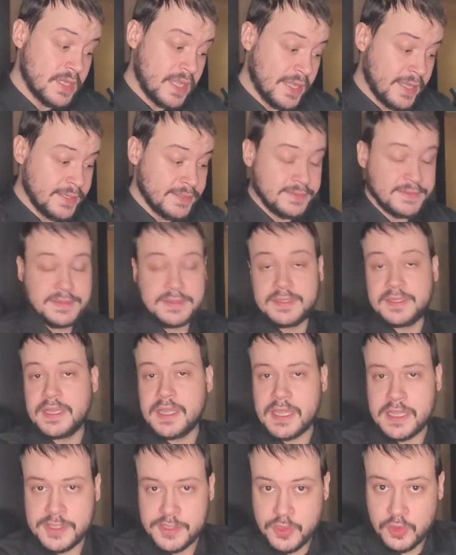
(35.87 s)
and
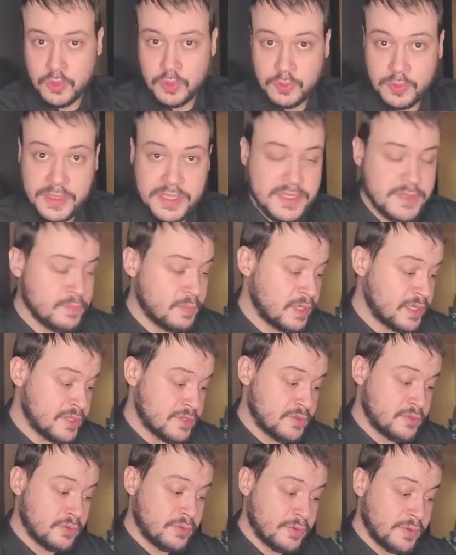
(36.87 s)
as always,
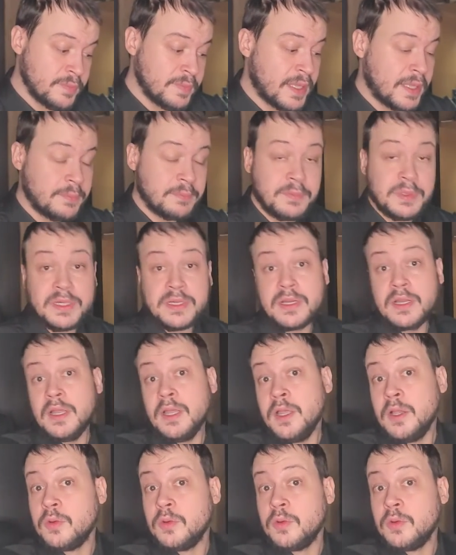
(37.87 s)
please do remember,